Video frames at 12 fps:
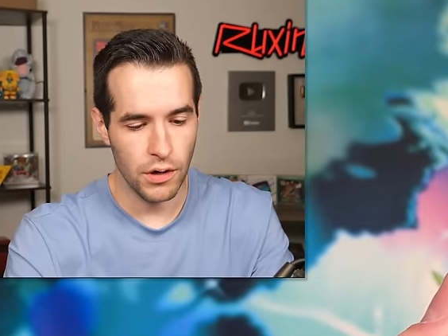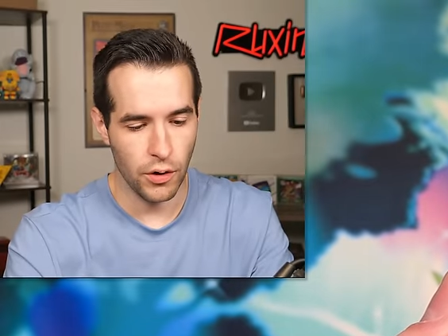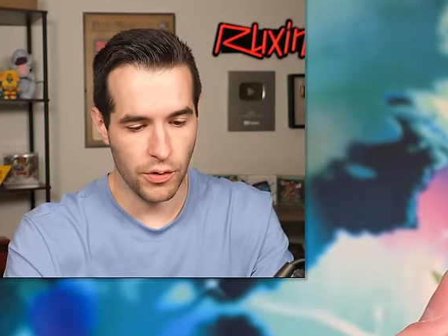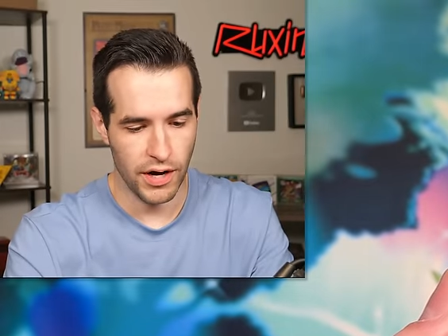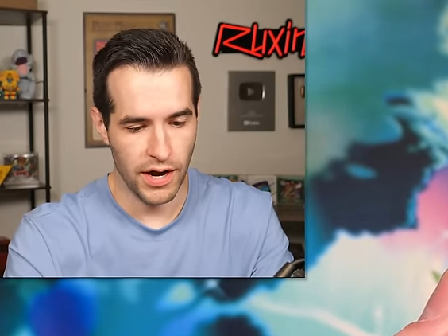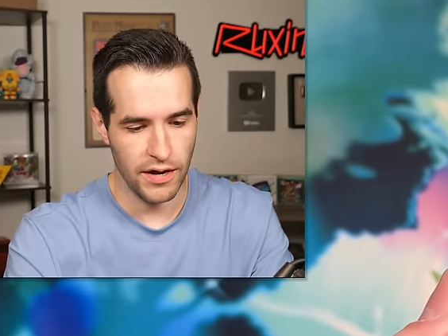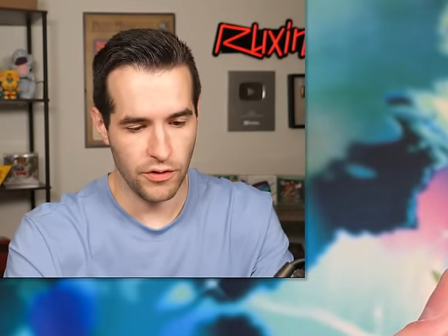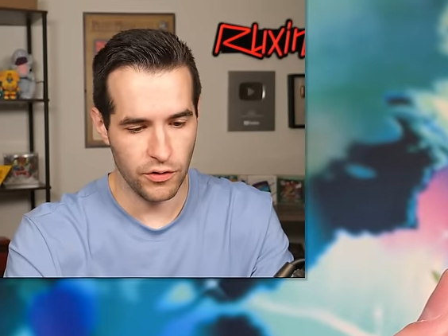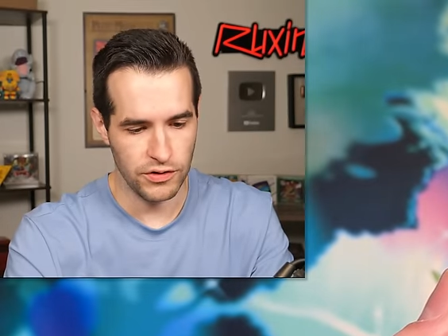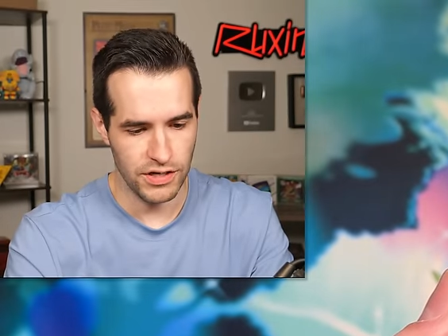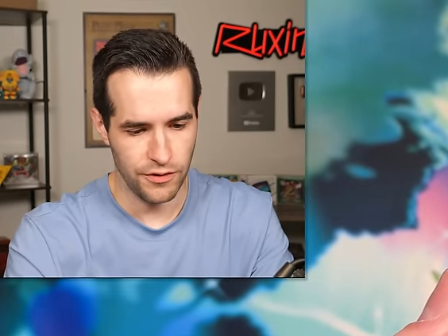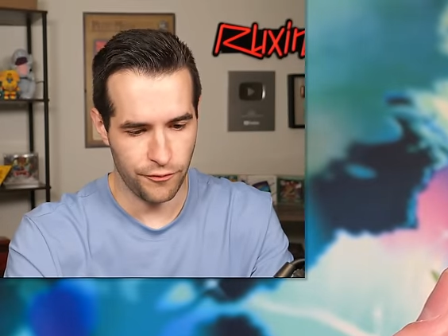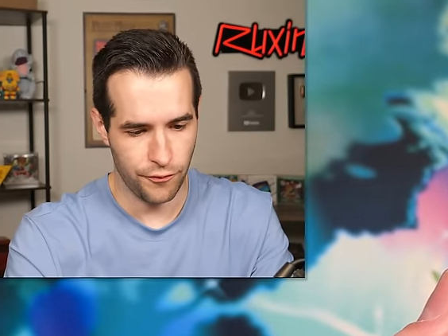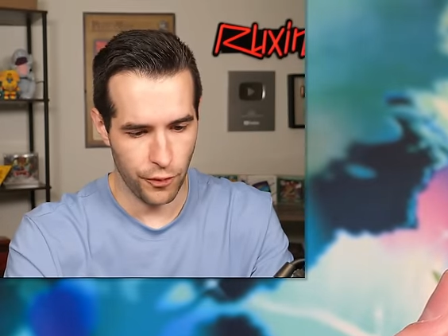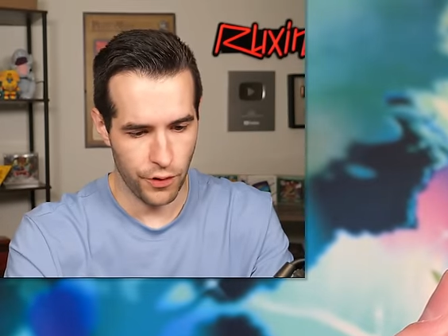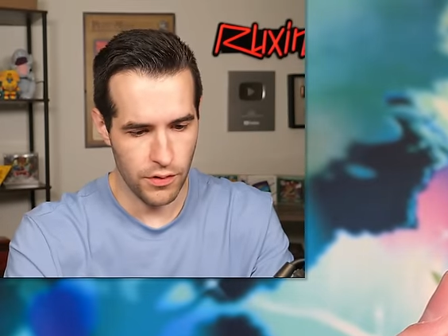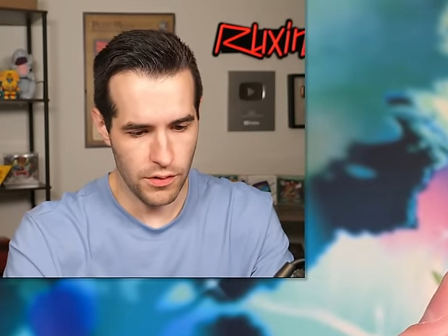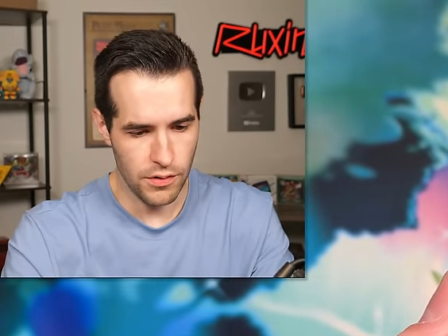Okay, it looks like a
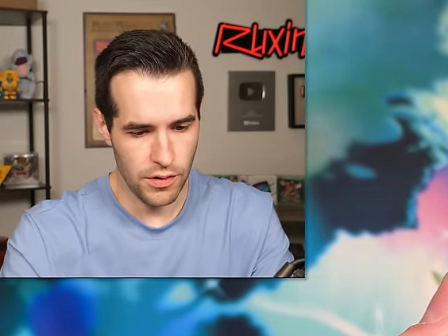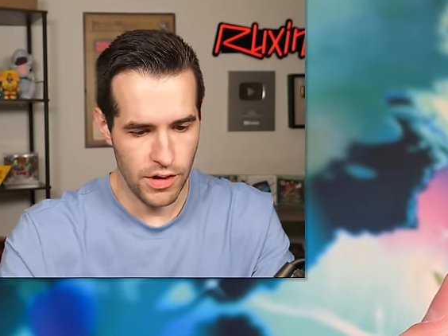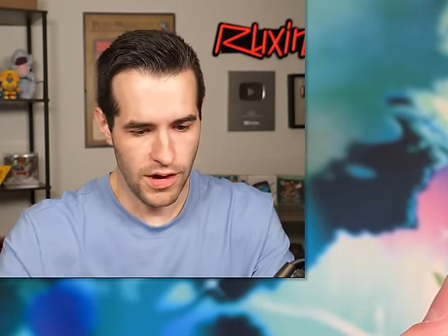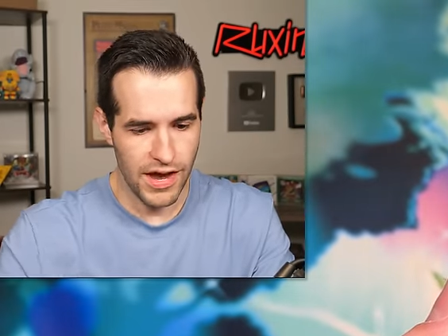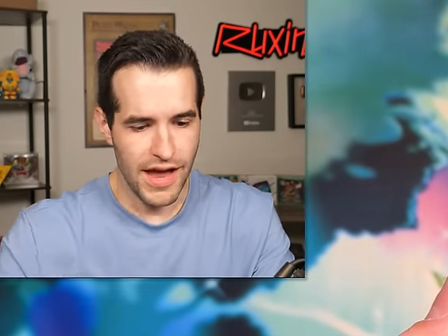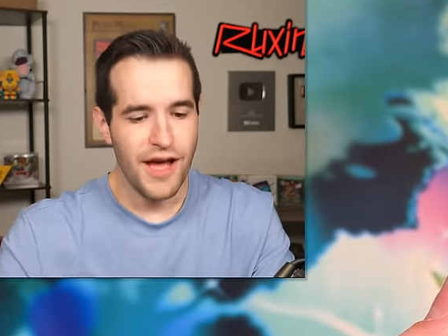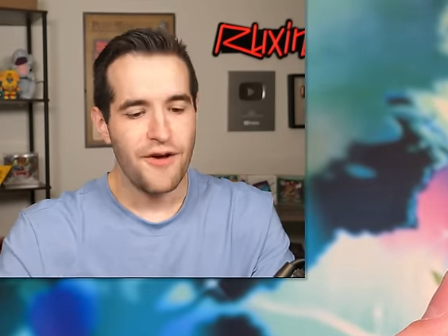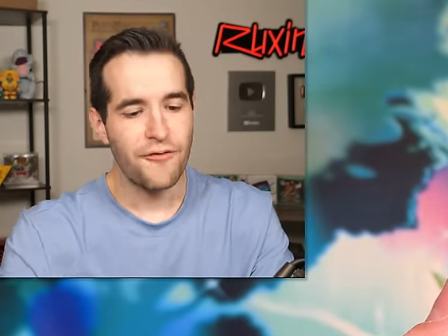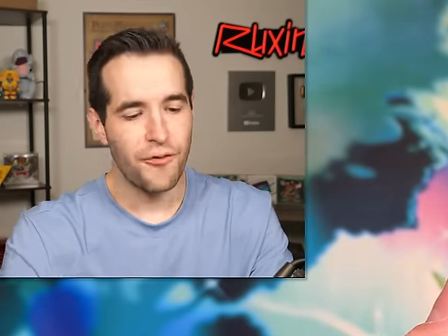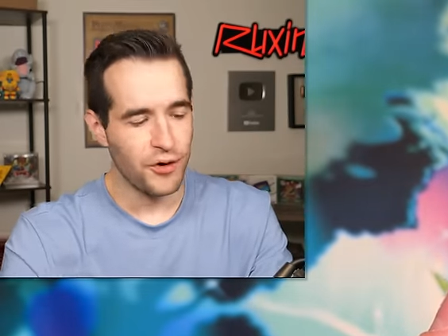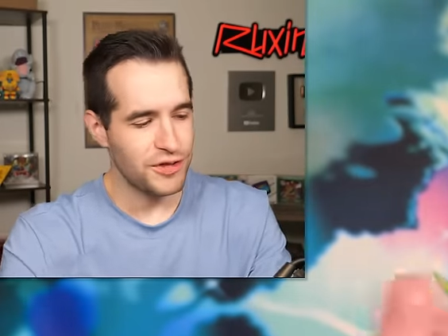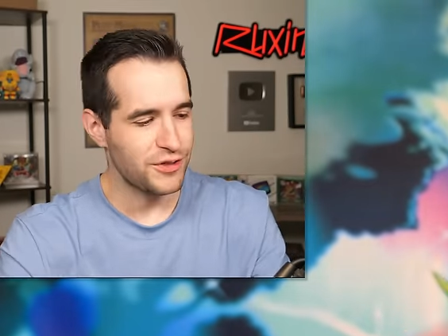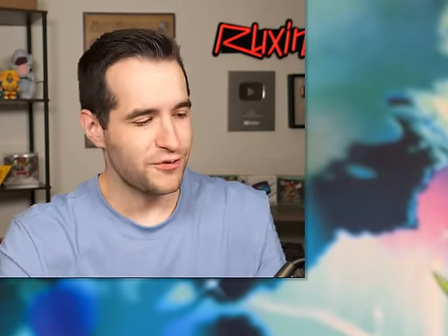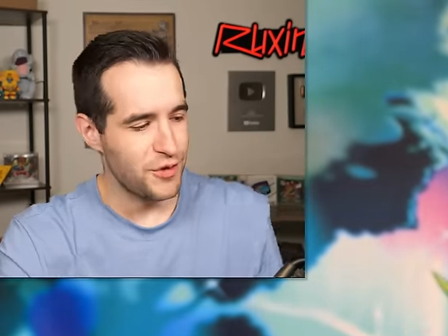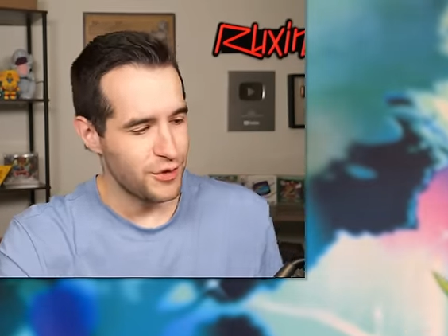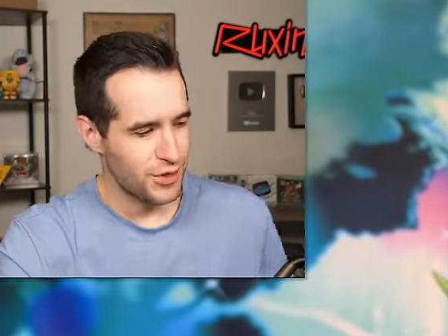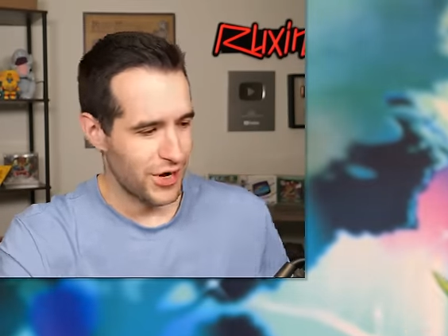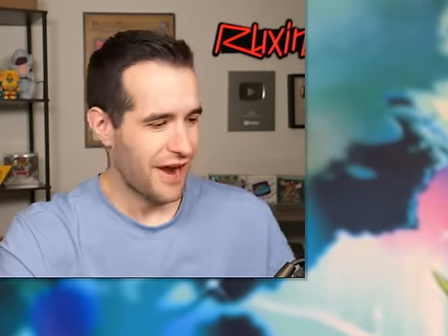foil. Fortune's
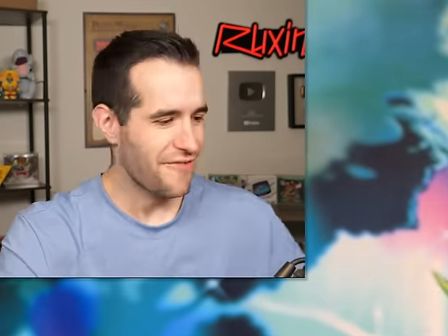Future.